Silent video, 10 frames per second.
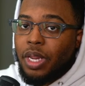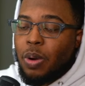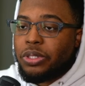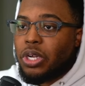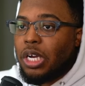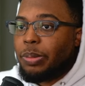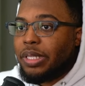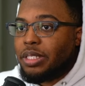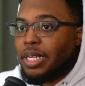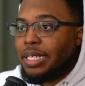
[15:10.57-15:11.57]
I was talking about
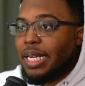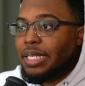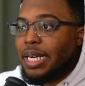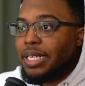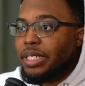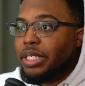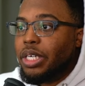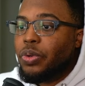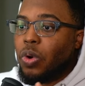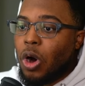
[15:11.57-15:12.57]
this last night as an idea,
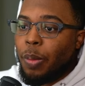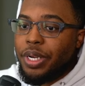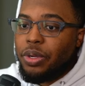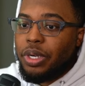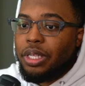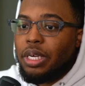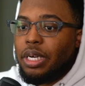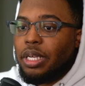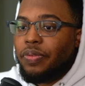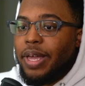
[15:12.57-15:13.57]
a new Harmony unit
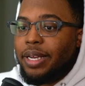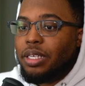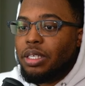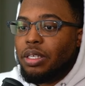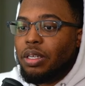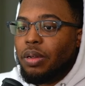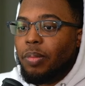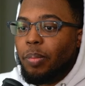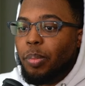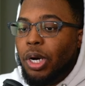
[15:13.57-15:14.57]
that
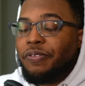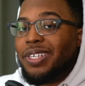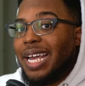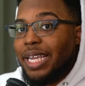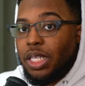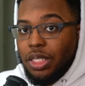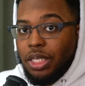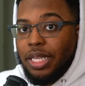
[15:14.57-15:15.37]
buffed Nihility.